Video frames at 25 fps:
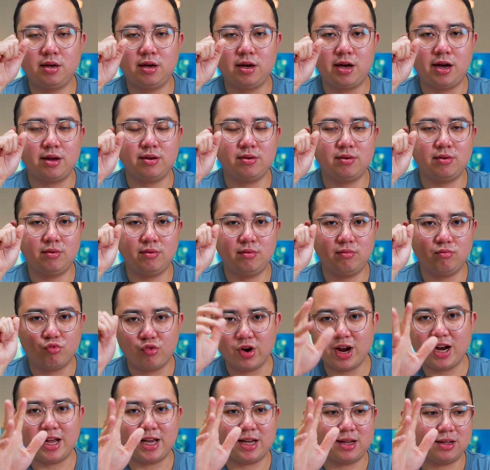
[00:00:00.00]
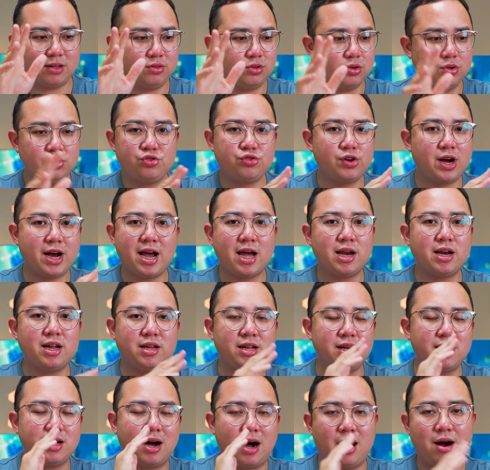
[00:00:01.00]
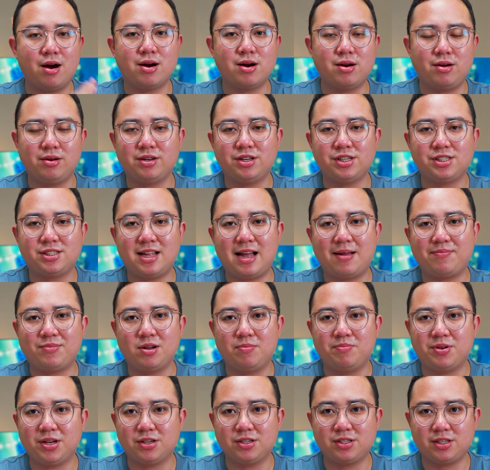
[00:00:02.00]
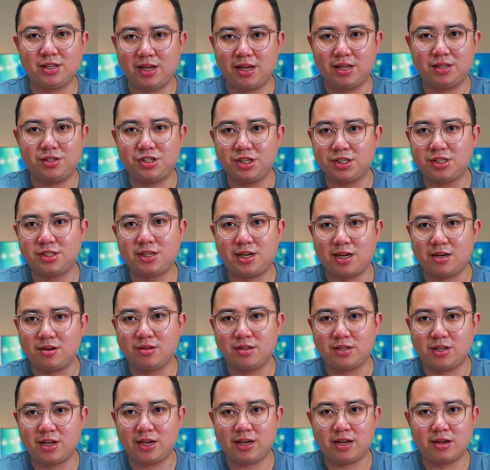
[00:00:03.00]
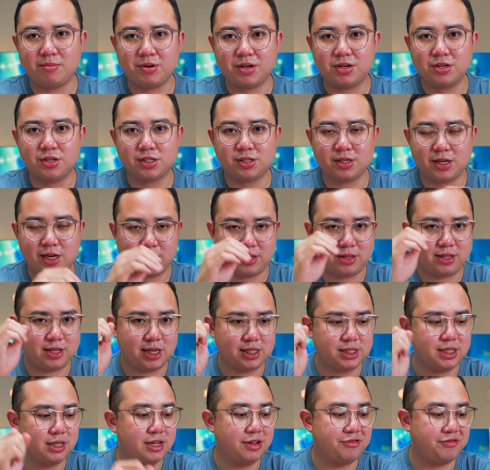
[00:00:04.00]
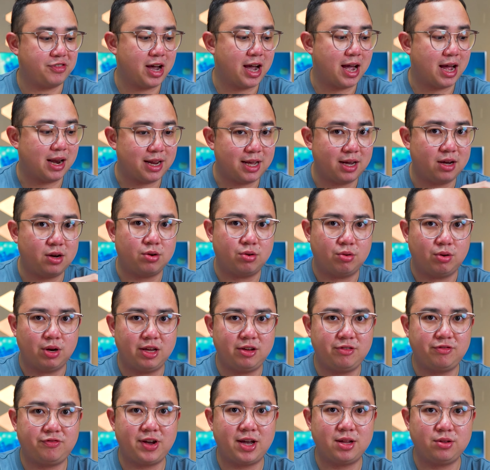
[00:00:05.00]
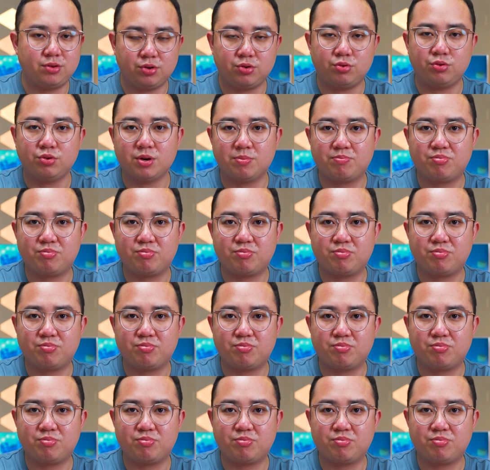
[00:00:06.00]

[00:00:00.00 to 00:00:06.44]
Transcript: And really, don't try anything hard on this laptop because it just cannot take it, because it doesn't have any cooling fan to cool the